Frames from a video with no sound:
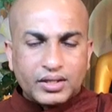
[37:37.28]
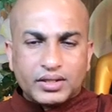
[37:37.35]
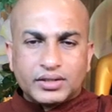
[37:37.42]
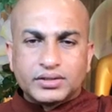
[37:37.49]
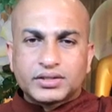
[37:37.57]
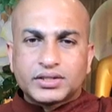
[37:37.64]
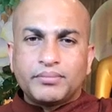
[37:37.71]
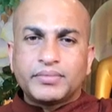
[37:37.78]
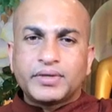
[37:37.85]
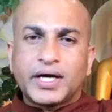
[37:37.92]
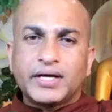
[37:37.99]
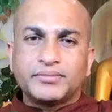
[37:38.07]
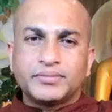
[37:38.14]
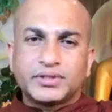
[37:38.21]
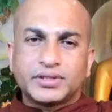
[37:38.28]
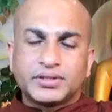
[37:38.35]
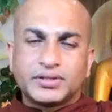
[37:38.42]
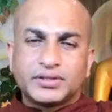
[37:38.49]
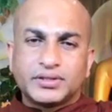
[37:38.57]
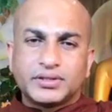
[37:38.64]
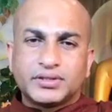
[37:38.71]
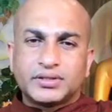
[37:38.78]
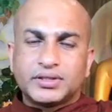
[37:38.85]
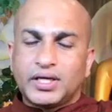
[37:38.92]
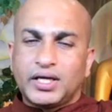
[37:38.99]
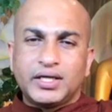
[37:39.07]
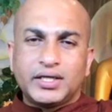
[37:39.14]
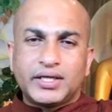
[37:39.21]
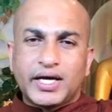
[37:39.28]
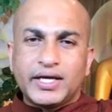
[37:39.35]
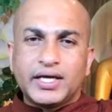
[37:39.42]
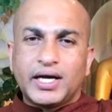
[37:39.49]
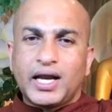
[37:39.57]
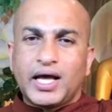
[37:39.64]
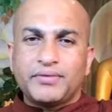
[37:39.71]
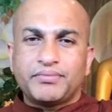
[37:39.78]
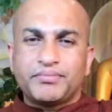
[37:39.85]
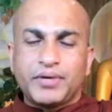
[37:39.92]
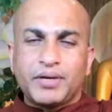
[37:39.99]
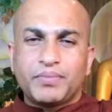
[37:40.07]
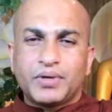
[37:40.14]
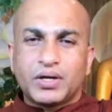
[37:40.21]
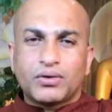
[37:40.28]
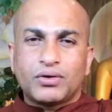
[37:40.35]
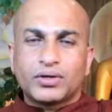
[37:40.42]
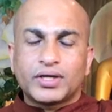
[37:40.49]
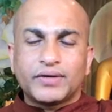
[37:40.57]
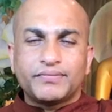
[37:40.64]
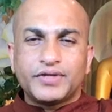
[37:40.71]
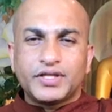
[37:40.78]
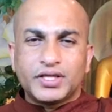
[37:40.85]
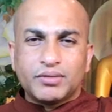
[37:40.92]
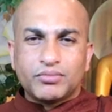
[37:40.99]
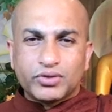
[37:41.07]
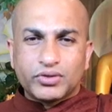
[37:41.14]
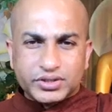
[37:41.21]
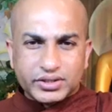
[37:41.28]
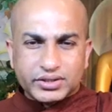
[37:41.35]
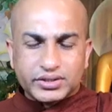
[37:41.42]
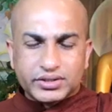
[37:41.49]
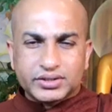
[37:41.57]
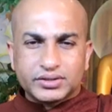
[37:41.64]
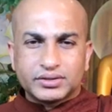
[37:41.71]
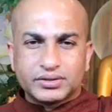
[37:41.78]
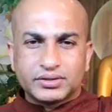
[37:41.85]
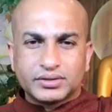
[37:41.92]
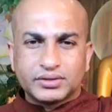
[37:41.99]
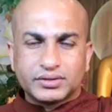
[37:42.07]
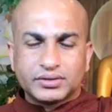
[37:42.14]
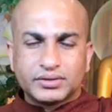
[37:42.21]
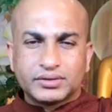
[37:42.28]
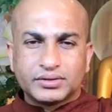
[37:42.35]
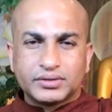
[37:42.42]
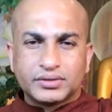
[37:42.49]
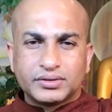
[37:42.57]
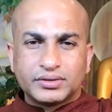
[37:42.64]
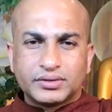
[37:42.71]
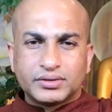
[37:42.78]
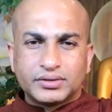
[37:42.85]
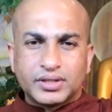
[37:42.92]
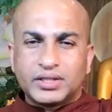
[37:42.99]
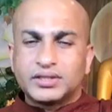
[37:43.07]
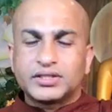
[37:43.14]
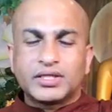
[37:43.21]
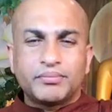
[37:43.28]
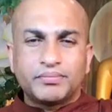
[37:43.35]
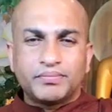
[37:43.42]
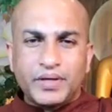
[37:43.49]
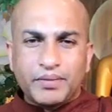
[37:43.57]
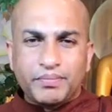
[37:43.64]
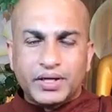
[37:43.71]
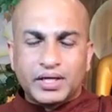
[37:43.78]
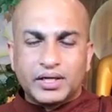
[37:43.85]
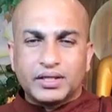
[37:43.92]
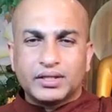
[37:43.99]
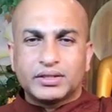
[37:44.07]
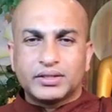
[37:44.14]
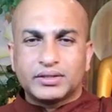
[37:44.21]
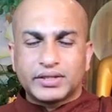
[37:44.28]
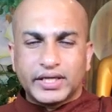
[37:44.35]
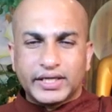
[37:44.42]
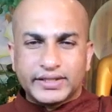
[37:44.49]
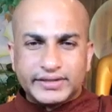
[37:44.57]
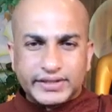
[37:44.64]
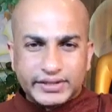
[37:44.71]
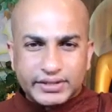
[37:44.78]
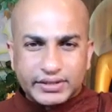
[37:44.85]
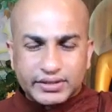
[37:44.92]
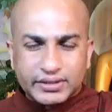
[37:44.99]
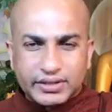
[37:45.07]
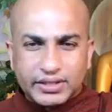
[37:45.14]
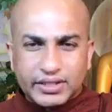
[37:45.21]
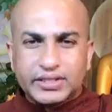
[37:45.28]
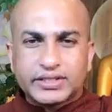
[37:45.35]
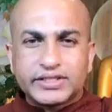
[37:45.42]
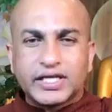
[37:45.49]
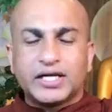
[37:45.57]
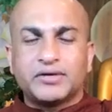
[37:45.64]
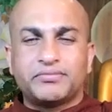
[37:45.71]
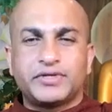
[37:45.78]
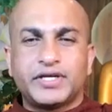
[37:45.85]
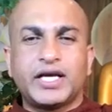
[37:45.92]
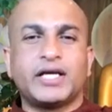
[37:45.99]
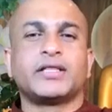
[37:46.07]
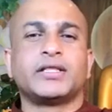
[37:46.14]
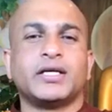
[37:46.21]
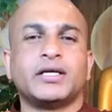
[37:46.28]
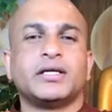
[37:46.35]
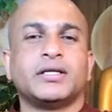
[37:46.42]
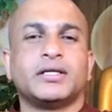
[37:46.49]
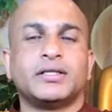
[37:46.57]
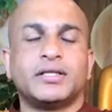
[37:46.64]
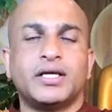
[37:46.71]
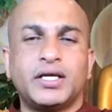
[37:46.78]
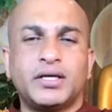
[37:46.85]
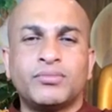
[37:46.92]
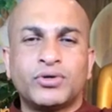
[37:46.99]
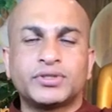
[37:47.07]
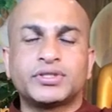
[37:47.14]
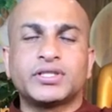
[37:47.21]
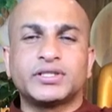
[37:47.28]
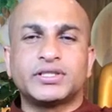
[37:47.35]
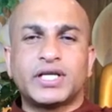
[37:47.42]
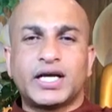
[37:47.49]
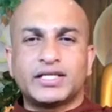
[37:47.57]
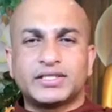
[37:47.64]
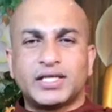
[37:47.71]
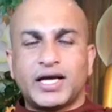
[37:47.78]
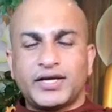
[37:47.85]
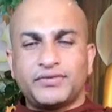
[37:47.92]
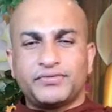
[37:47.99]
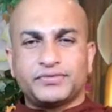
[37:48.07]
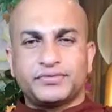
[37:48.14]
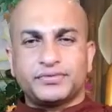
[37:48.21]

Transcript: and sometimes entire life people caught up with emotions and some people that the itself take the the emotions as life